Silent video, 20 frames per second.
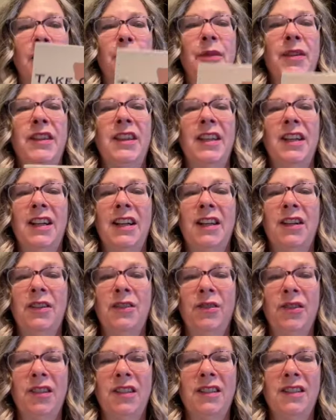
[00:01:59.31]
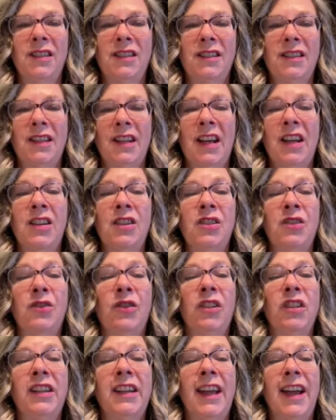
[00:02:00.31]
But then I noticed, as you
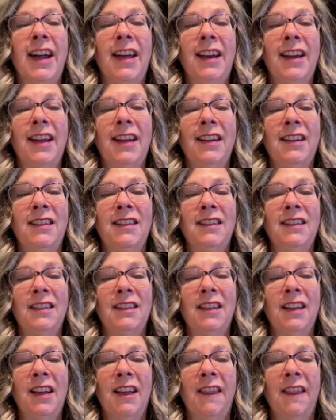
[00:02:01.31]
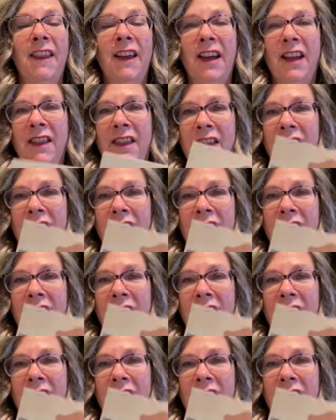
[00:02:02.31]
look at it, that